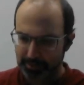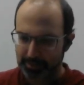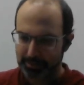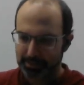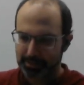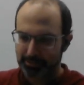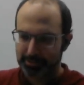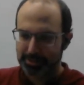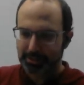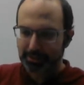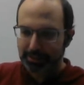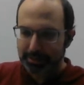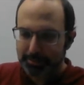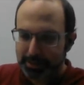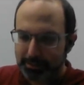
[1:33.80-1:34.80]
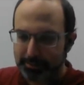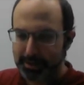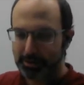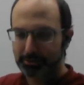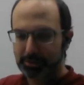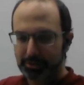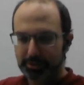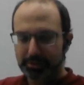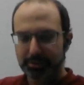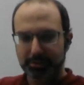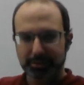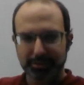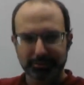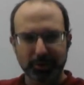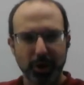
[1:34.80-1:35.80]
there is a limited amount
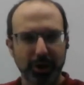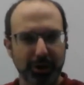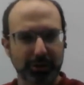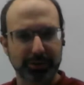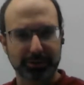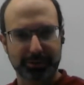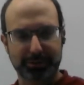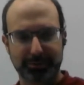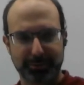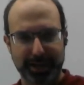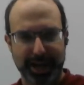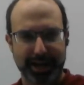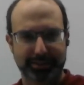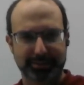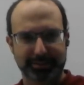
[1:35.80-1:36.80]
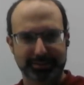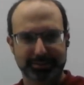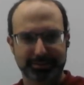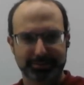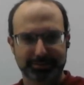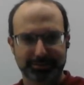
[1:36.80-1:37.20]
of all reactants.